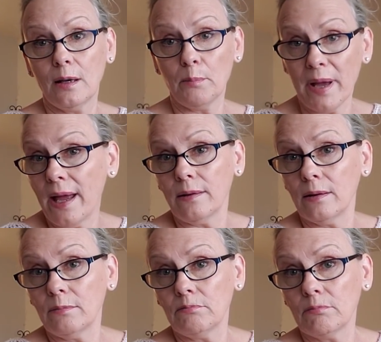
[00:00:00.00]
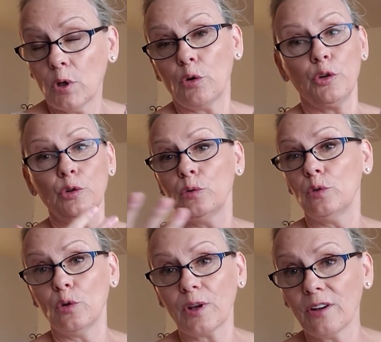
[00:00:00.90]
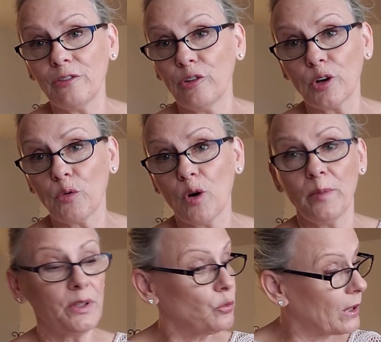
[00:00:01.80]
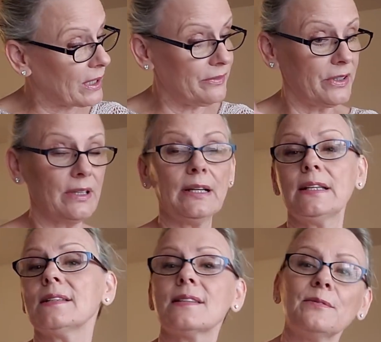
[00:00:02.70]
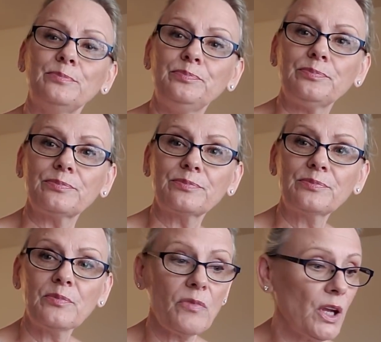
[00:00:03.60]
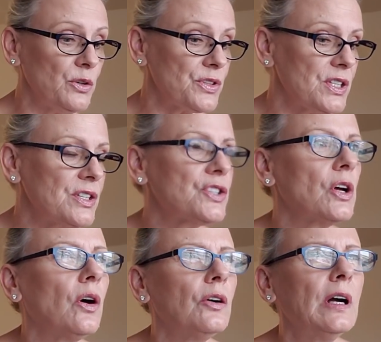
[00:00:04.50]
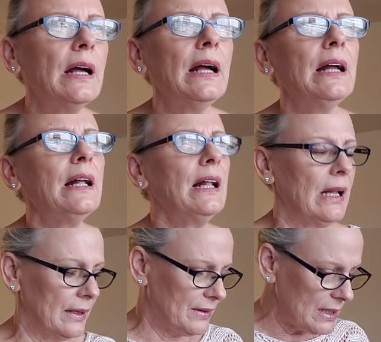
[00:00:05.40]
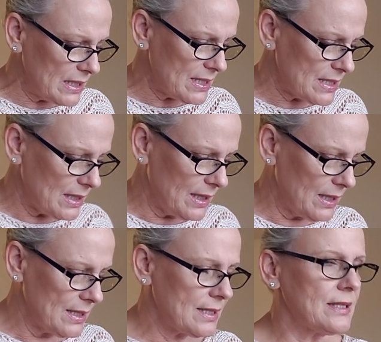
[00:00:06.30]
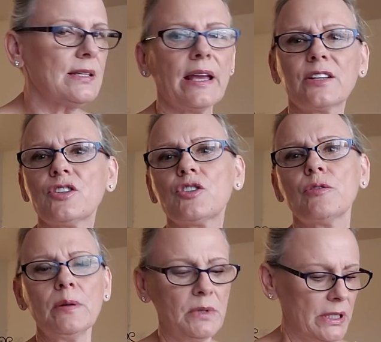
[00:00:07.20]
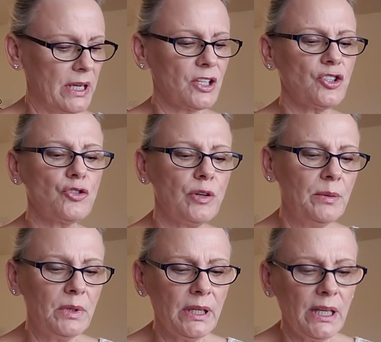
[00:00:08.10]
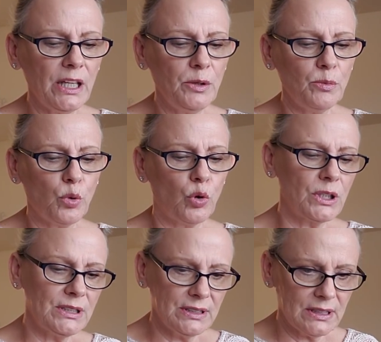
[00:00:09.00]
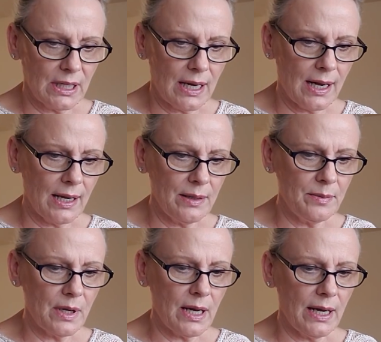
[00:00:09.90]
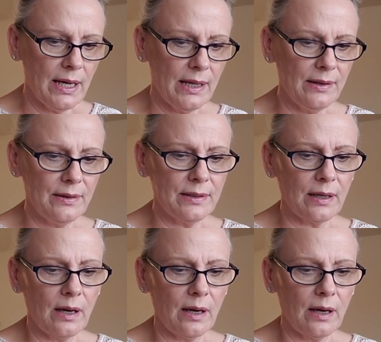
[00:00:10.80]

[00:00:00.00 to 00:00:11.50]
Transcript: man, or you looking for a woman, whatever that is. You see, so this is extremely important time, and